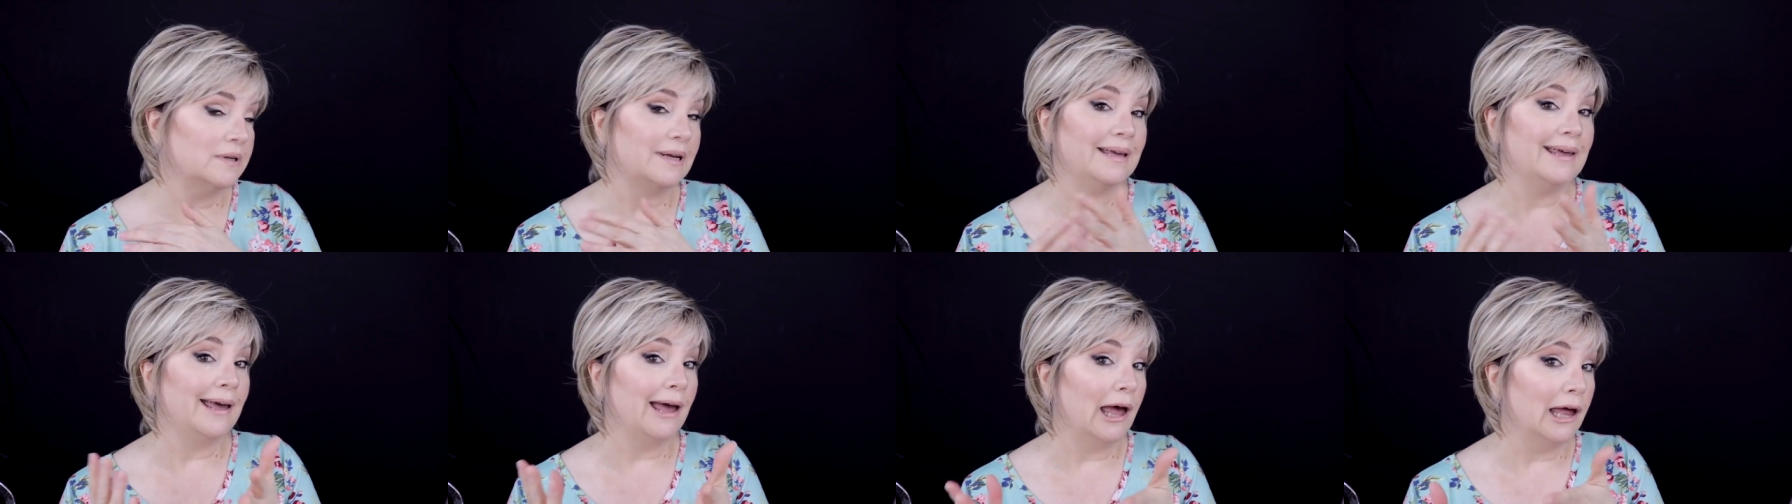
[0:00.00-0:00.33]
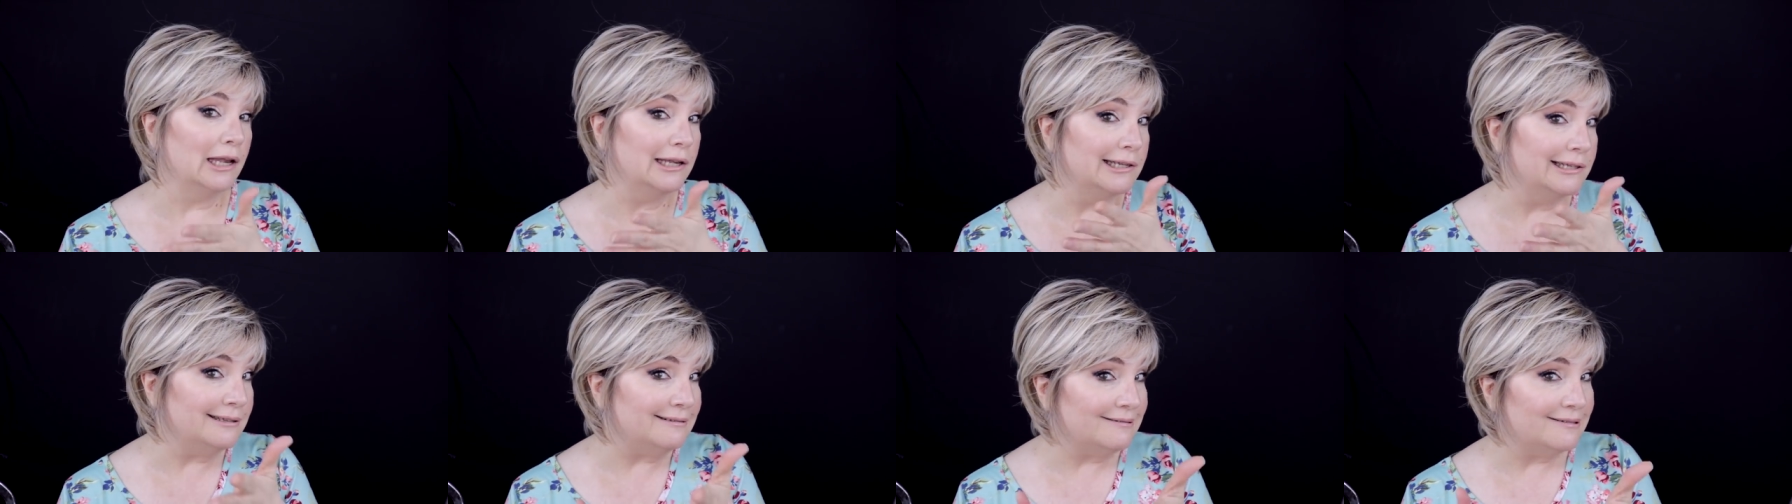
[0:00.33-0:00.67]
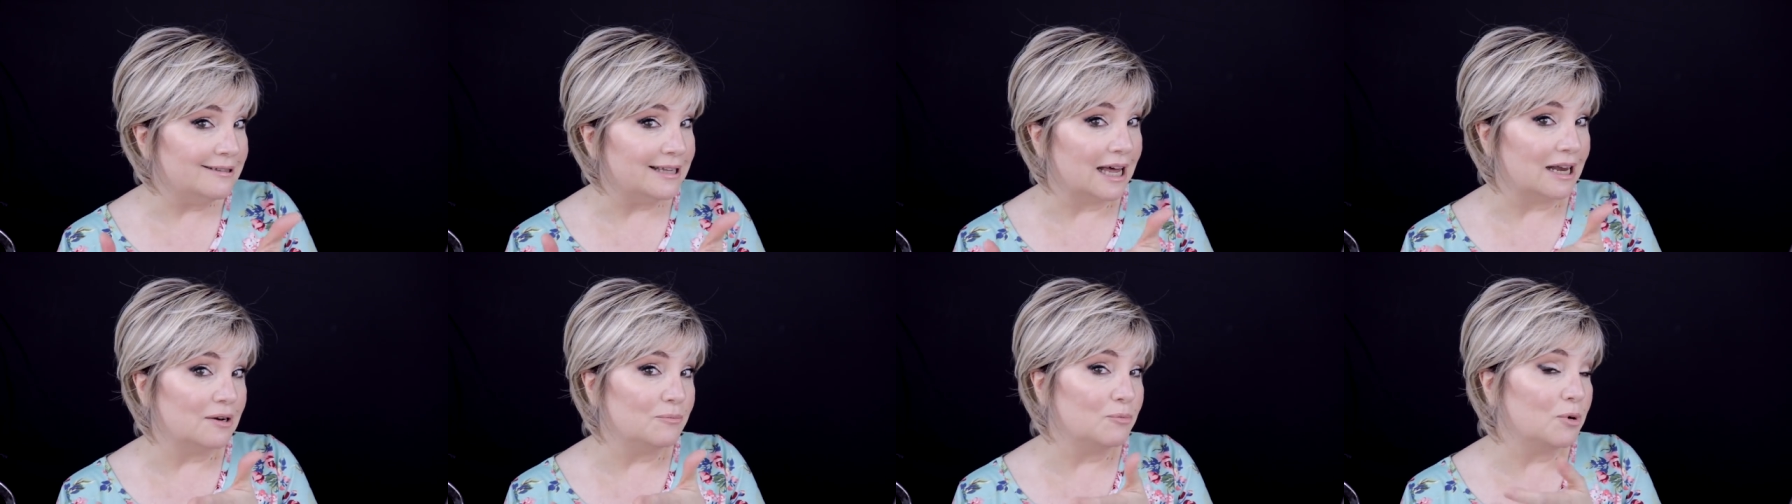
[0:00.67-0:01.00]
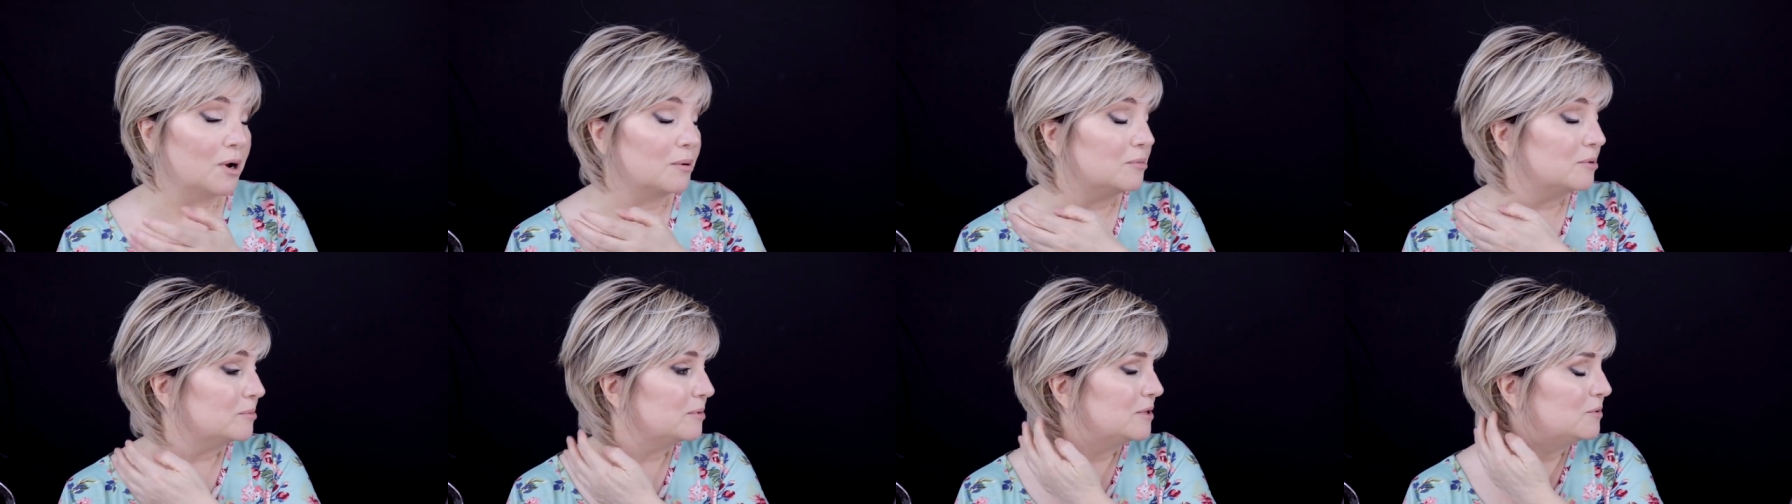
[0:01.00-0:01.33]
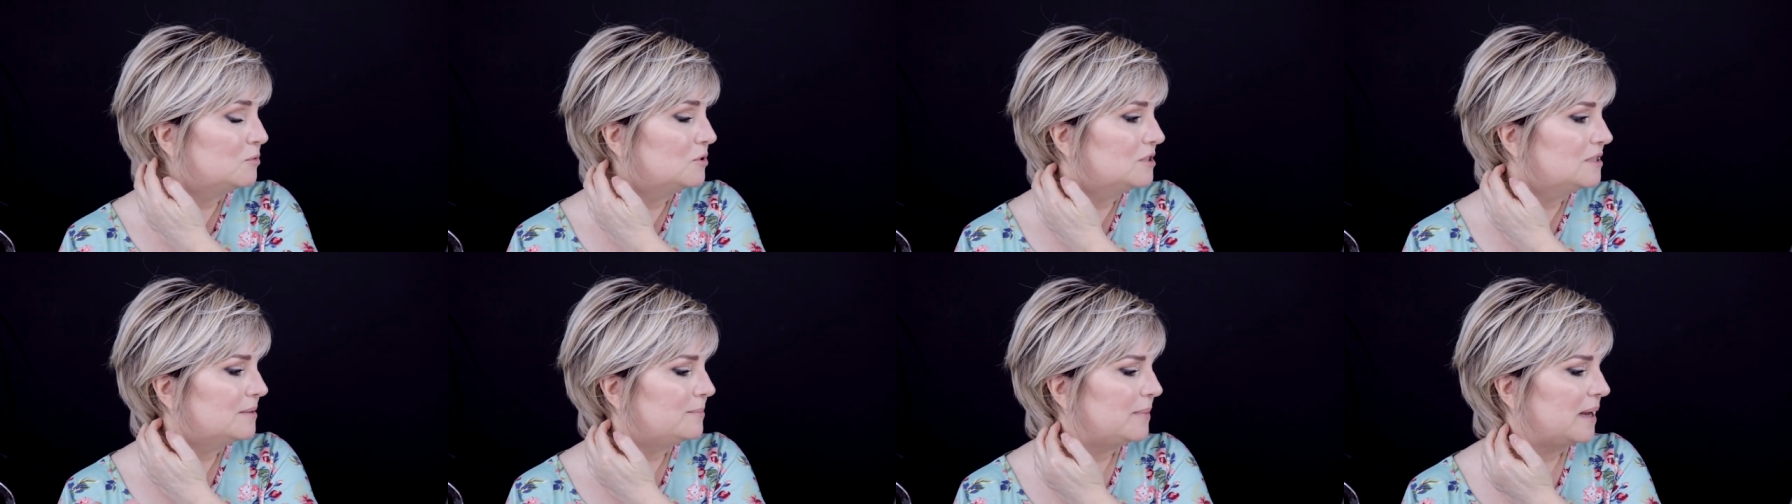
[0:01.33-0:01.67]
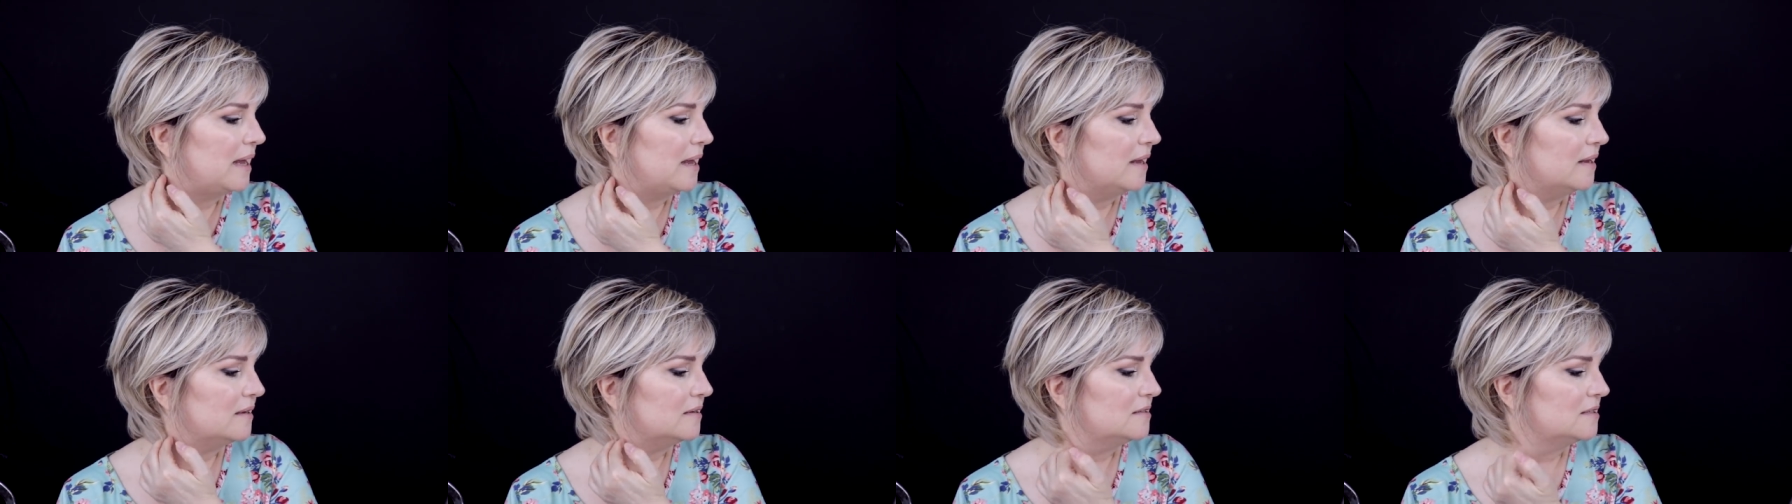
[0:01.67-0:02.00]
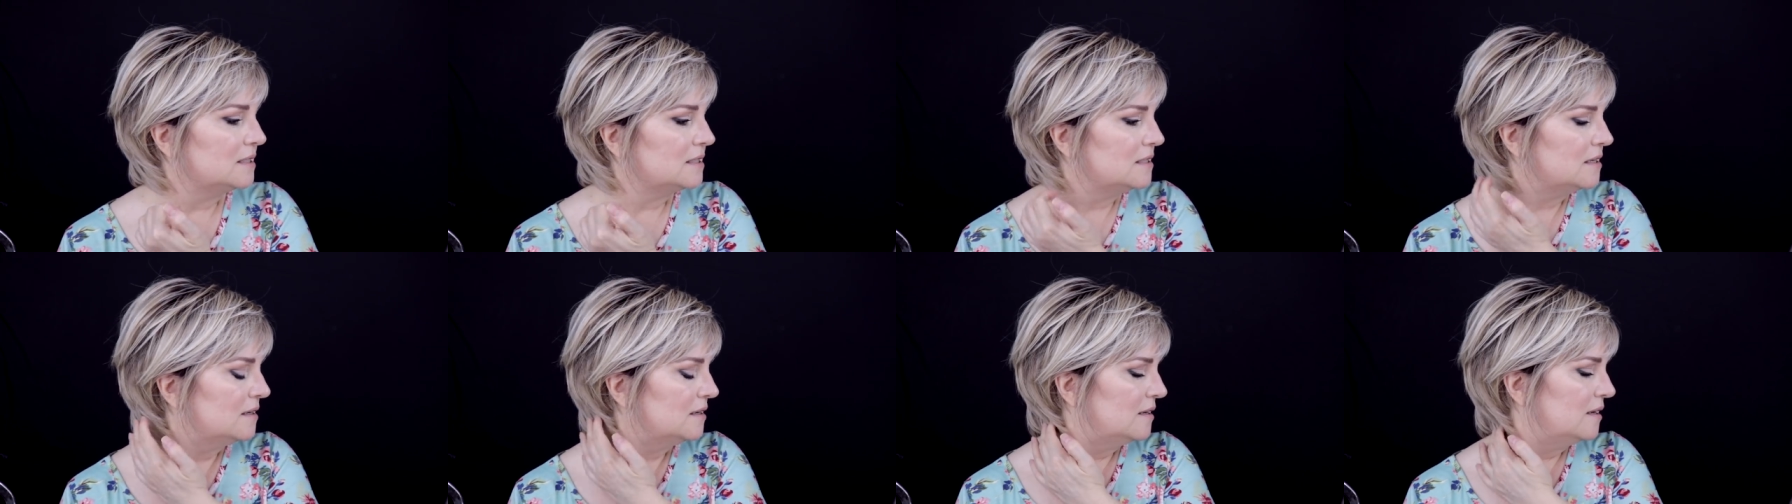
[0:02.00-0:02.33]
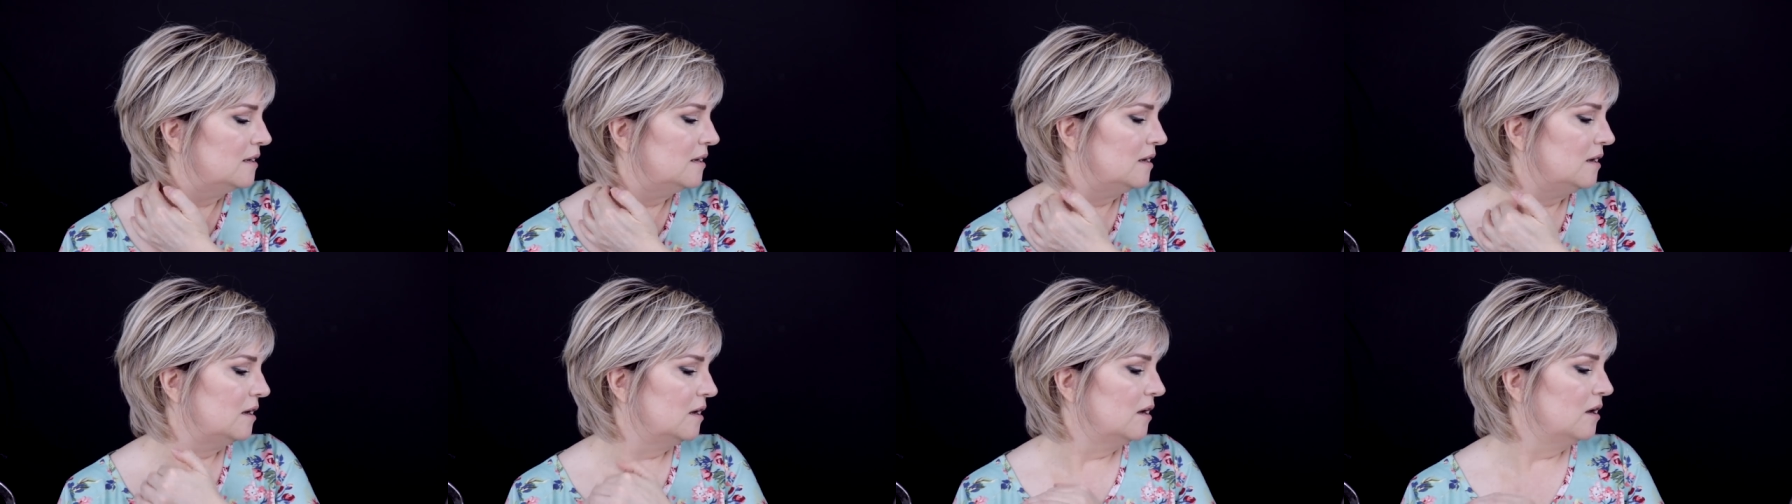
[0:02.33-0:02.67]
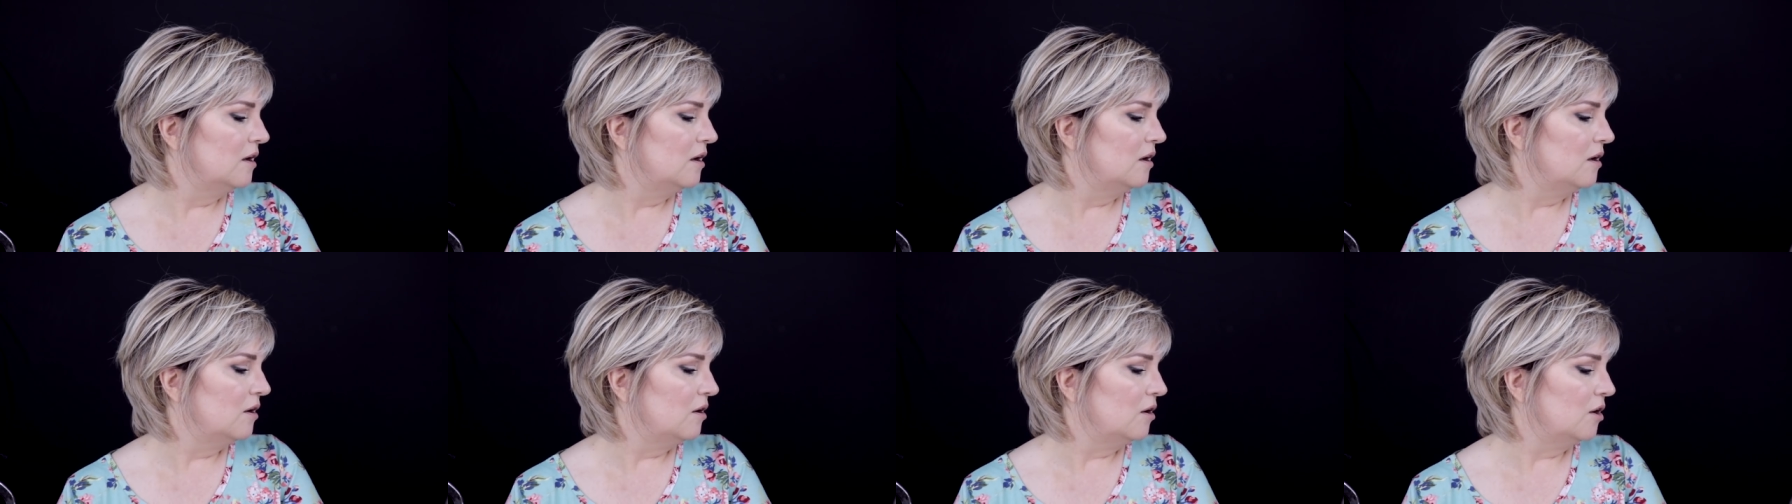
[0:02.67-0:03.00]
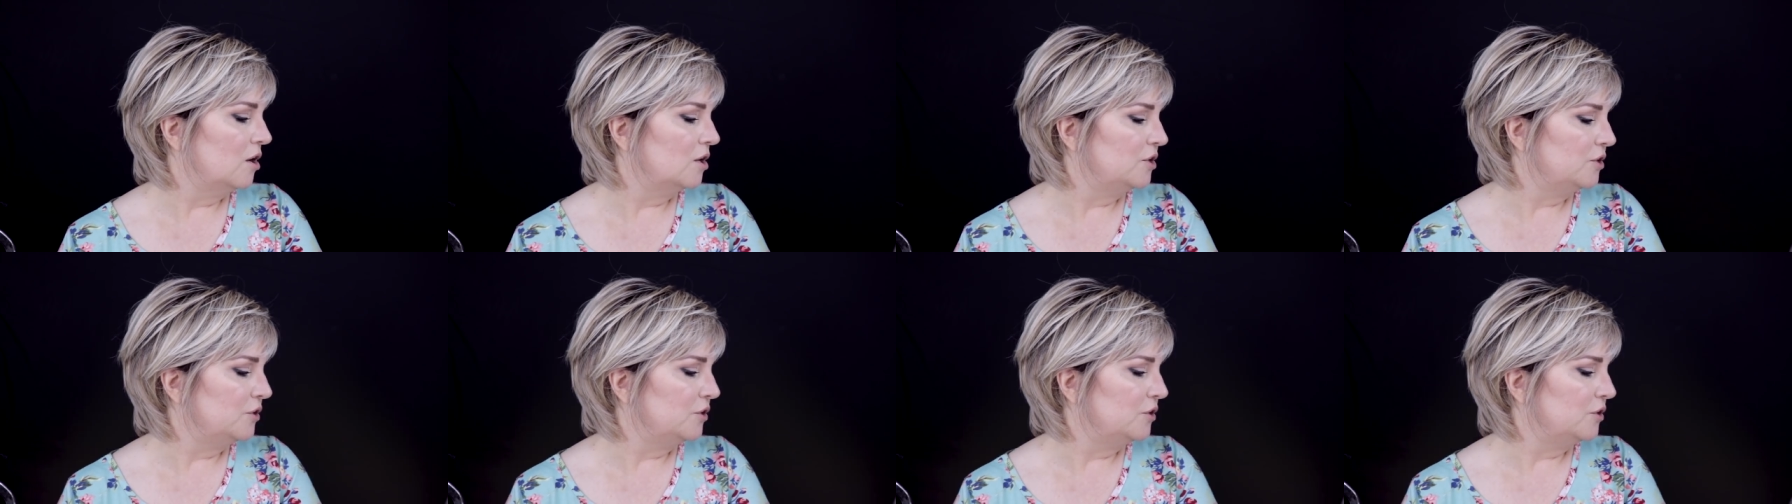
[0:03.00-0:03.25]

Again, that probably will depend on